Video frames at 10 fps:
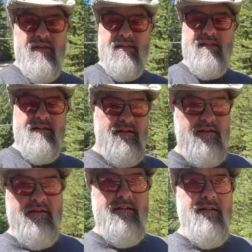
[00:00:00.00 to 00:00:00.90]
of this
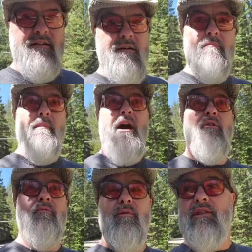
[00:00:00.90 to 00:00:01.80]

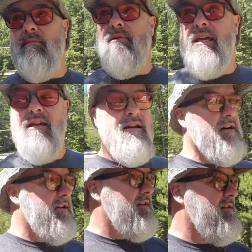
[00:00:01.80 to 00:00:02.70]
mountain with the peak
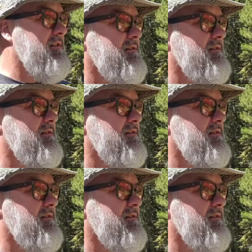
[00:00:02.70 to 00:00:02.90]
on it.